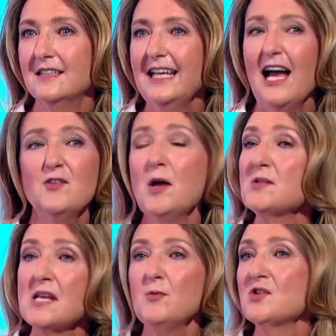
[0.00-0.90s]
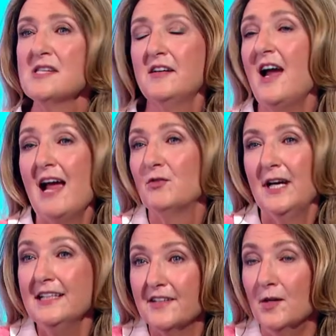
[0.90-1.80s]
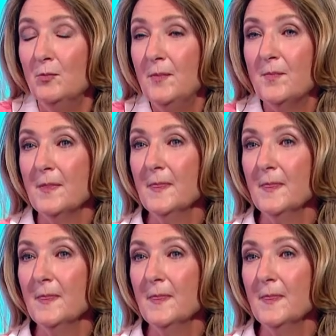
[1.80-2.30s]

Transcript: Yeah, I'm not, I'm not saying I ever ate them. I,